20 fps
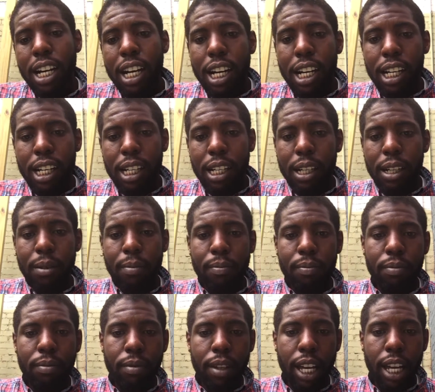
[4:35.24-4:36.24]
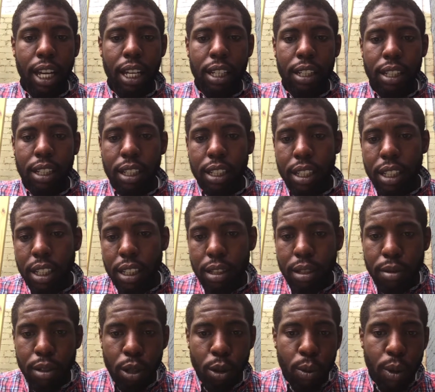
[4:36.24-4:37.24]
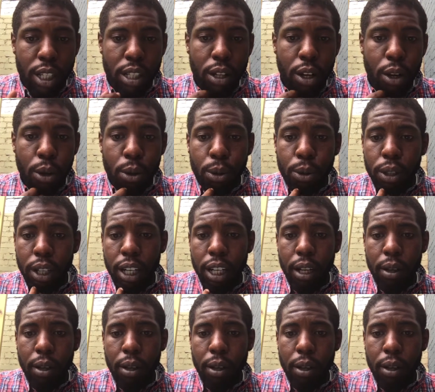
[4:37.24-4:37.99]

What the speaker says: And 2 weeks goal,